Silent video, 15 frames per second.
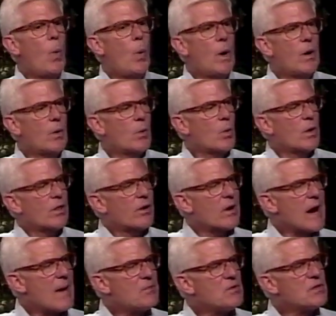What are, what are their
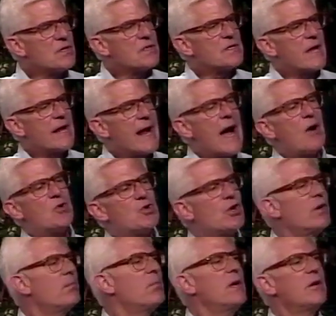options is, and how
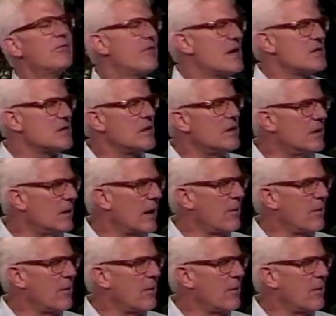should it be invested?